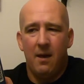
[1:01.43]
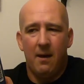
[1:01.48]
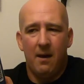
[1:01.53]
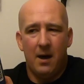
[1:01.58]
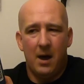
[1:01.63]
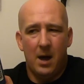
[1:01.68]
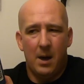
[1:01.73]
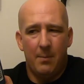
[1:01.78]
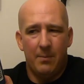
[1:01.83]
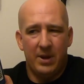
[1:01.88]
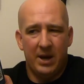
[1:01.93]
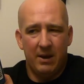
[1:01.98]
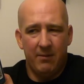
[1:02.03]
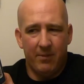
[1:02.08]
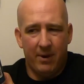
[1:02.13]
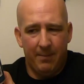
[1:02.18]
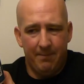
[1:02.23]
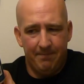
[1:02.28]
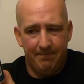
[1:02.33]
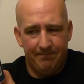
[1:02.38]
Um, but
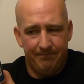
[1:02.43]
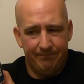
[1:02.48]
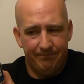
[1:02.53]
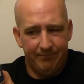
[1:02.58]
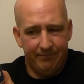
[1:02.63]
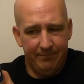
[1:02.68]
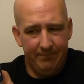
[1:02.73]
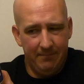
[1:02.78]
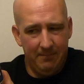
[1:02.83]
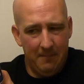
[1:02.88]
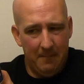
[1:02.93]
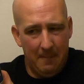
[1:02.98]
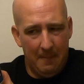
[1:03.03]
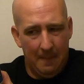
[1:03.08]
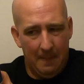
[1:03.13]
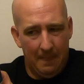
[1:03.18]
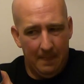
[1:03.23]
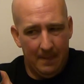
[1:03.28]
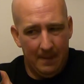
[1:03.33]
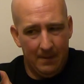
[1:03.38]

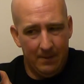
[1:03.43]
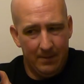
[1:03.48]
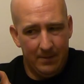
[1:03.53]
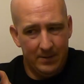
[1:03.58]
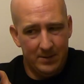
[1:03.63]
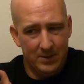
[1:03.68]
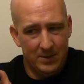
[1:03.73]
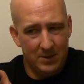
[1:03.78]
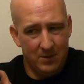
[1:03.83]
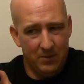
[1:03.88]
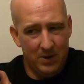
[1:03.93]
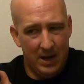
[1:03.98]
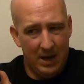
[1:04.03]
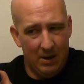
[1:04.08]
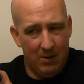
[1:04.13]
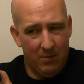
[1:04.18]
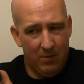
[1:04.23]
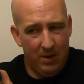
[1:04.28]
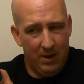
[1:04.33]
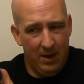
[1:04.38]
anyway, so
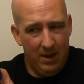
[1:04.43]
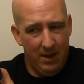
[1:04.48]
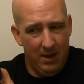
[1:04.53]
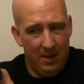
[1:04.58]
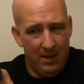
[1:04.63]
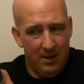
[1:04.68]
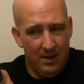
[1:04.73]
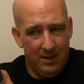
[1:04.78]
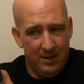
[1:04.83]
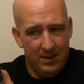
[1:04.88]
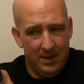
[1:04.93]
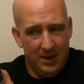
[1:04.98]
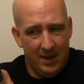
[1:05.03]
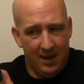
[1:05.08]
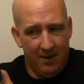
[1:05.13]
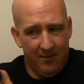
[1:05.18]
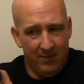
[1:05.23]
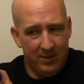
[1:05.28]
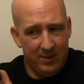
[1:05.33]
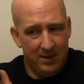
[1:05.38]
now they
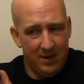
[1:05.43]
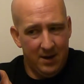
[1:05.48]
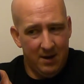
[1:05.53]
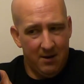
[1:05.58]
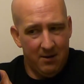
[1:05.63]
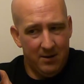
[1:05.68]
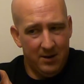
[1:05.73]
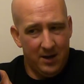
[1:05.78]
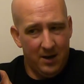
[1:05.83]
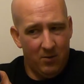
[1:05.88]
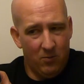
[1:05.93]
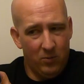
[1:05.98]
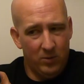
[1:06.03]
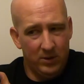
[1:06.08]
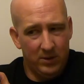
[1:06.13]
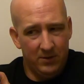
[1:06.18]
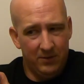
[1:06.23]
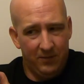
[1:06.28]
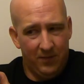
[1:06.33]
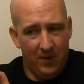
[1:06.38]
have it there. Now,
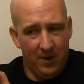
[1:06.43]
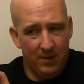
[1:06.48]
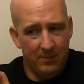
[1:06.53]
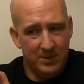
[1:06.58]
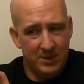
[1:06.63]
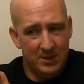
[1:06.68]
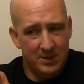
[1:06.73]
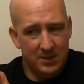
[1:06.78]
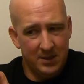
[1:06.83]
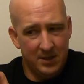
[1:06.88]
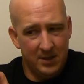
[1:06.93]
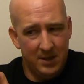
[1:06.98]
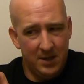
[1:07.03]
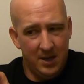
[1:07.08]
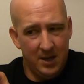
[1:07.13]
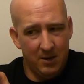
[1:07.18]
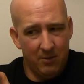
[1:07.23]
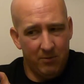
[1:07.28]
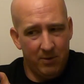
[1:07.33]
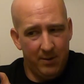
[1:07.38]
Woodland Farms is in
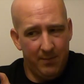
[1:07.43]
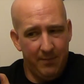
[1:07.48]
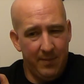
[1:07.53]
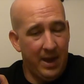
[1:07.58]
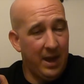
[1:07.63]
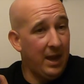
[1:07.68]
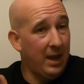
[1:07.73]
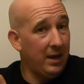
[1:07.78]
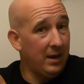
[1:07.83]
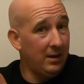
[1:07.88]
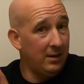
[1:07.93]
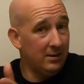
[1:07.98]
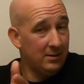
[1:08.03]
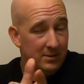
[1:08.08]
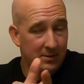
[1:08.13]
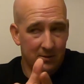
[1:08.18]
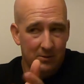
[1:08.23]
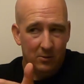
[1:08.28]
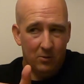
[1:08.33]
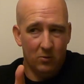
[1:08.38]
Kittery, Maine.
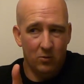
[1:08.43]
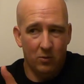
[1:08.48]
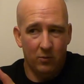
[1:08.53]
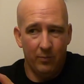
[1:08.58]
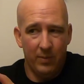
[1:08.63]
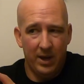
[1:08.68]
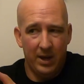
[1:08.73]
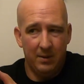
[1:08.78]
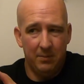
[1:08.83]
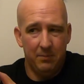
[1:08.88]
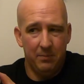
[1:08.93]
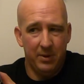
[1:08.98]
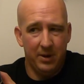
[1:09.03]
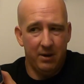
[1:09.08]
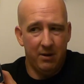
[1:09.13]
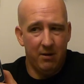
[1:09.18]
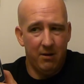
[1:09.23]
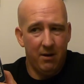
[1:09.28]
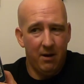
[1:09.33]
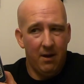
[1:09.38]
It's a local Maine
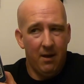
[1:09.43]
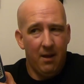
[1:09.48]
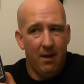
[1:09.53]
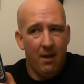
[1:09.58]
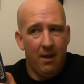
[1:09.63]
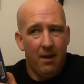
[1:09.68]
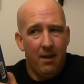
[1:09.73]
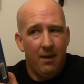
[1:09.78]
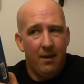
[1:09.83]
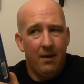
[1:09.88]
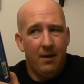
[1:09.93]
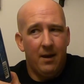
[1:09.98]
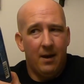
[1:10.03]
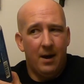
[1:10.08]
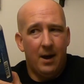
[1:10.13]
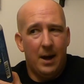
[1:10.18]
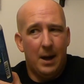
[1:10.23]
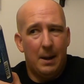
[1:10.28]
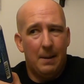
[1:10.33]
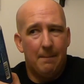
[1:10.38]
beer.
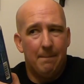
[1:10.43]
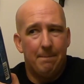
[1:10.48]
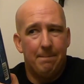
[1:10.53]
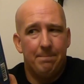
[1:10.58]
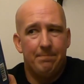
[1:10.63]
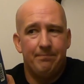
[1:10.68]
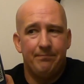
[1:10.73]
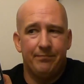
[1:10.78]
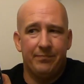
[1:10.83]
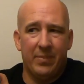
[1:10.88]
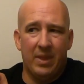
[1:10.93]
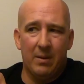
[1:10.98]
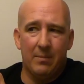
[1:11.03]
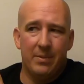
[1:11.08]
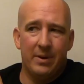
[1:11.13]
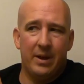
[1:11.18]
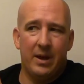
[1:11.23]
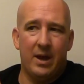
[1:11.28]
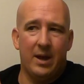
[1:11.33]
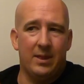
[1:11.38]
Um,
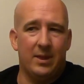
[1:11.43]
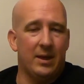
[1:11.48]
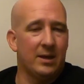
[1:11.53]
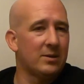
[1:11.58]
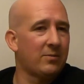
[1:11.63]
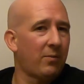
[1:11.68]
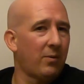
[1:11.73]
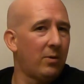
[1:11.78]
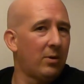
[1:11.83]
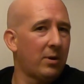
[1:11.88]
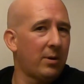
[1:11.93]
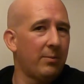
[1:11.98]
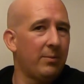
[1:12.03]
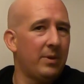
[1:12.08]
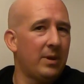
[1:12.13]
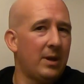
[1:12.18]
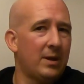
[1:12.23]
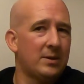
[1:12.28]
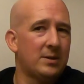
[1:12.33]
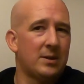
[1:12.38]
but yeah, thanks for
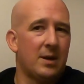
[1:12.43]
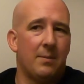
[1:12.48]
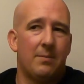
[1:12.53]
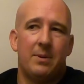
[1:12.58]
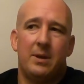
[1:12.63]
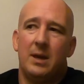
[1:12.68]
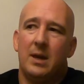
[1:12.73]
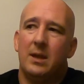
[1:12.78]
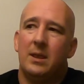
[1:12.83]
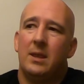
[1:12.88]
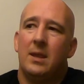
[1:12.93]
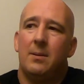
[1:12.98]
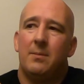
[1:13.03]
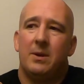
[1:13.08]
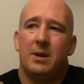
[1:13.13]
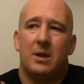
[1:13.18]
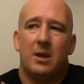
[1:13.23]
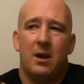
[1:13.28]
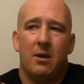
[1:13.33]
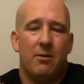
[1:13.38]
hooking us up, getting
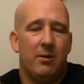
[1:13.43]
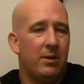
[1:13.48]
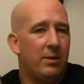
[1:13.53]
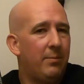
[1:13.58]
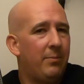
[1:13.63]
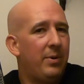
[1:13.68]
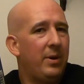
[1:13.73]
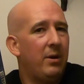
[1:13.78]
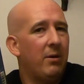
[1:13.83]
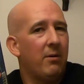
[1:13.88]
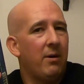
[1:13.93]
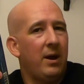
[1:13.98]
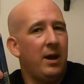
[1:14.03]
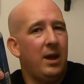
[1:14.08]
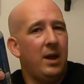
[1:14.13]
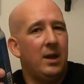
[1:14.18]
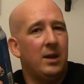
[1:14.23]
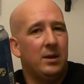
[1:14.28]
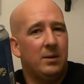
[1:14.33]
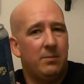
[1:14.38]
them to carry the beer
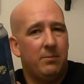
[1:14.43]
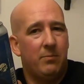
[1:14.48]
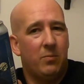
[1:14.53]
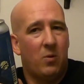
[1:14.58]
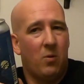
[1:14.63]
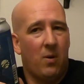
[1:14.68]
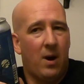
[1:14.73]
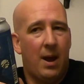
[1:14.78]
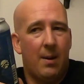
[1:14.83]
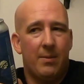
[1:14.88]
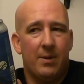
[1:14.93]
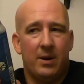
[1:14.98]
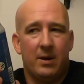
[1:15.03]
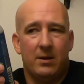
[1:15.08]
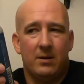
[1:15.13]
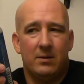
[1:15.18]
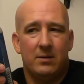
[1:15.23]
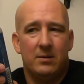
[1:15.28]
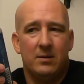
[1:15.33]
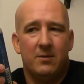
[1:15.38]
and grabbing
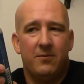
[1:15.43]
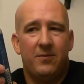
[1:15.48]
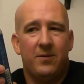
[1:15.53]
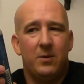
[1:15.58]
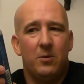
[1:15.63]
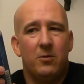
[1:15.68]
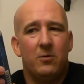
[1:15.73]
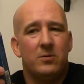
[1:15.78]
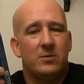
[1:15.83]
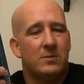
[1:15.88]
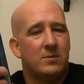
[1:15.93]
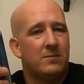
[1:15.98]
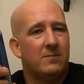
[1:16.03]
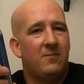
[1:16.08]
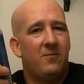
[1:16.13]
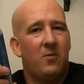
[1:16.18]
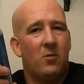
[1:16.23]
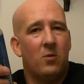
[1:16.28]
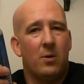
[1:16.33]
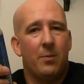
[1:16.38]
a, a few
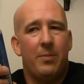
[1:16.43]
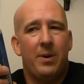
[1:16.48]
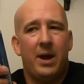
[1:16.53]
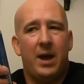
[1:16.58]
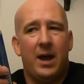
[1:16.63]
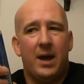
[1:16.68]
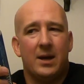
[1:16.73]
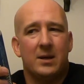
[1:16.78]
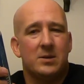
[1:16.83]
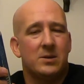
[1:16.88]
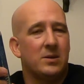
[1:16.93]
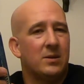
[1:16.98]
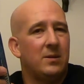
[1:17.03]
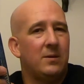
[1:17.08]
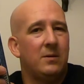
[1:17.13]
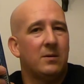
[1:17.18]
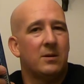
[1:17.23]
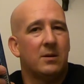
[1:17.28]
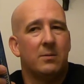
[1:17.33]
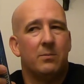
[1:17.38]
four packs so that
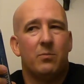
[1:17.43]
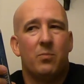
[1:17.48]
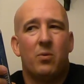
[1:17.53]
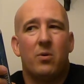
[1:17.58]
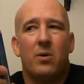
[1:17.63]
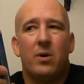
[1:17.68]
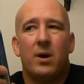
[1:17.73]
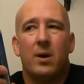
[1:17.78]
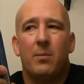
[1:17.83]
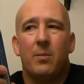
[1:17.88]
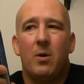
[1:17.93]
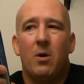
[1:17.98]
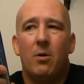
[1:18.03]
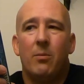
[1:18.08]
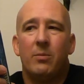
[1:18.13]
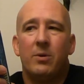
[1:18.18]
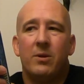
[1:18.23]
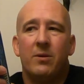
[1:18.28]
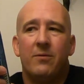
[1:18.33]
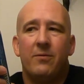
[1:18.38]
you can bring them
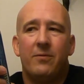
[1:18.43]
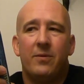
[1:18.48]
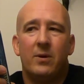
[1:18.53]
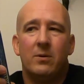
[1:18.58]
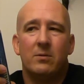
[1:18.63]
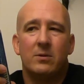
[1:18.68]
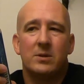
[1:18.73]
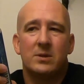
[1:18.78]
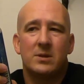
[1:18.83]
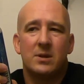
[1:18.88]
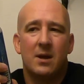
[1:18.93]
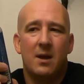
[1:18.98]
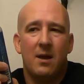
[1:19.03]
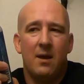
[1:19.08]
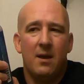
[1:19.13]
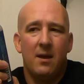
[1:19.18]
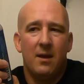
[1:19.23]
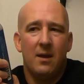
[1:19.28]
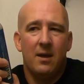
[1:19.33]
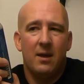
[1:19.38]
home to the folks
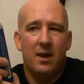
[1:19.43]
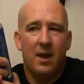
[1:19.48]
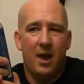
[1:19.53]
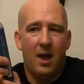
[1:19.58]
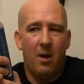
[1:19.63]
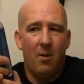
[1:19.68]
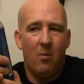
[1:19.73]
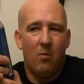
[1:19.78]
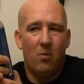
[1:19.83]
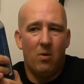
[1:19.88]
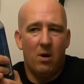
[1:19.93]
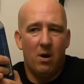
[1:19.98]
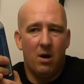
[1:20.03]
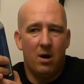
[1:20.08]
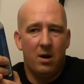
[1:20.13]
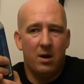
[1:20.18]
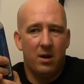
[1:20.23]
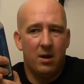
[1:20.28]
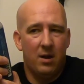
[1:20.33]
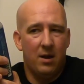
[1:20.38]
at
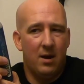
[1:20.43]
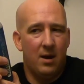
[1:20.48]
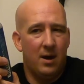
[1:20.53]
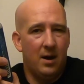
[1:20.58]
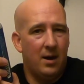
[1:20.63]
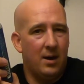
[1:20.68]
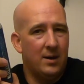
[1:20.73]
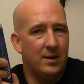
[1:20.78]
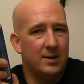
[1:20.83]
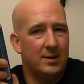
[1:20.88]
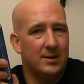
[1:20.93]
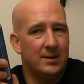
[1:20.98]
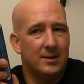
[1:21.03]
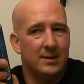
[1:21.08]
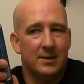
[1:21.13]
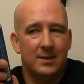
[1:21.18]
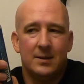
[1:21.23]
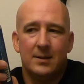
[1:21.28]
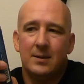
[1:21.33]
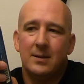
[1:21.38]
work.
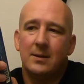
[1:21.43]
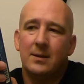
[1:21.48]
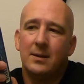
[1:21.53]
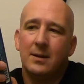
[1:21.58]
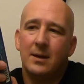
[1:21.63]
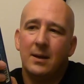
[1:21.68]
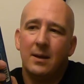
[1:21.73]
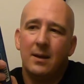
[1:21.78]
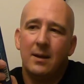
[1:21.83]
Uh,